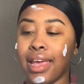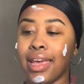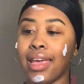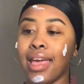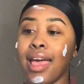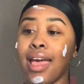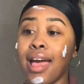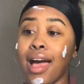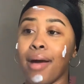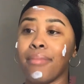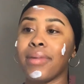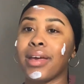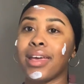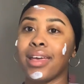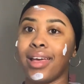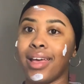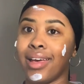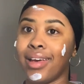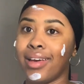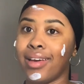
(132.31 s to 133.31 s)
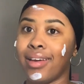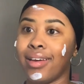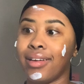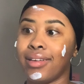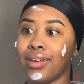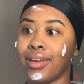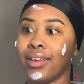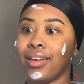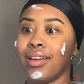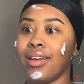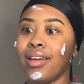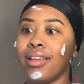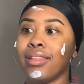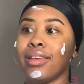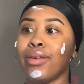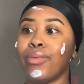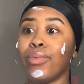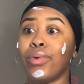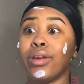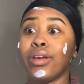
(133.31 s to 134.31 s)
Like I'm like, ah,
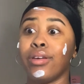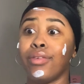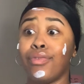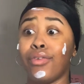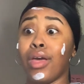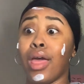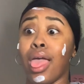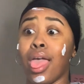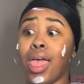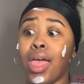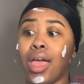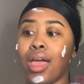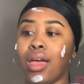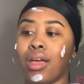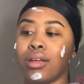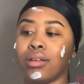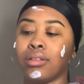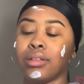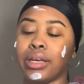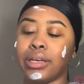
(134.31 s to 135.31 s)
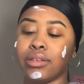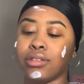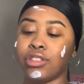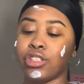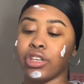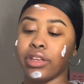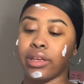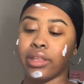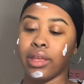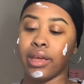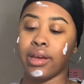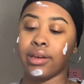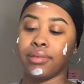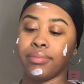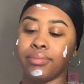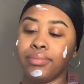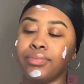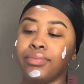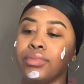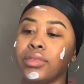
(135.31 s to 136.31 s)
like what if, uh, like shit like
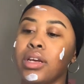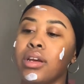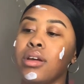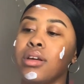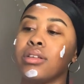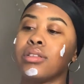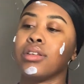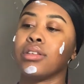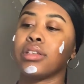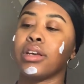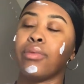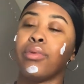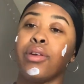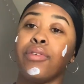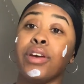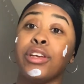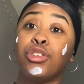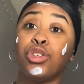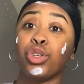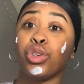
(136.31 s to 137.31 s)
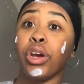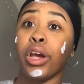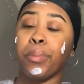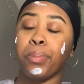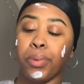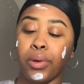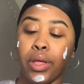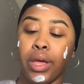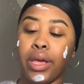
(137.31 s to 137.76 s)
that. So I was like, what if I trip?